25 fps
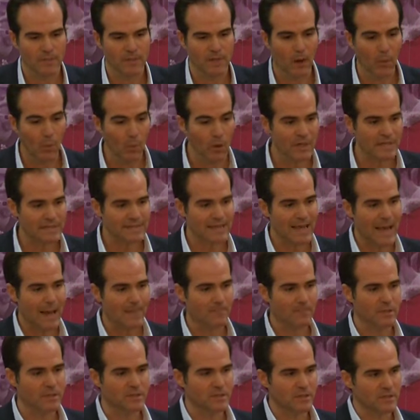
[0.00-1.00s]
Now, what has
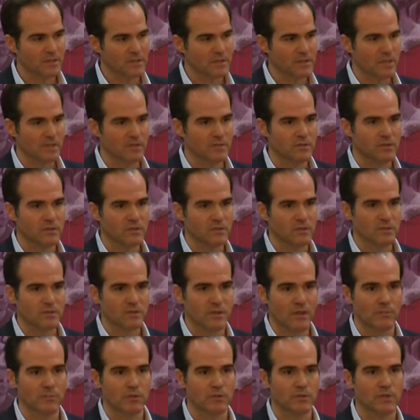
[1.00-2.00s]
happened since
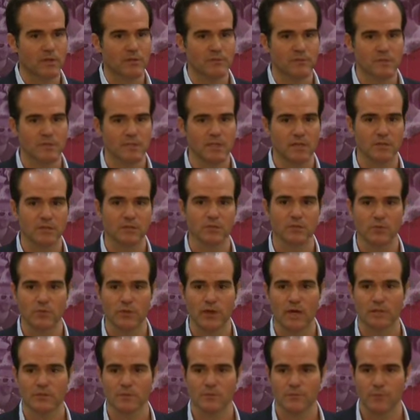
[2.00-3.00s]
December 17,
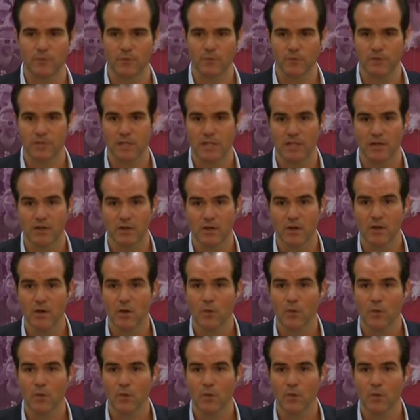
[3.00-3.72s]
2014,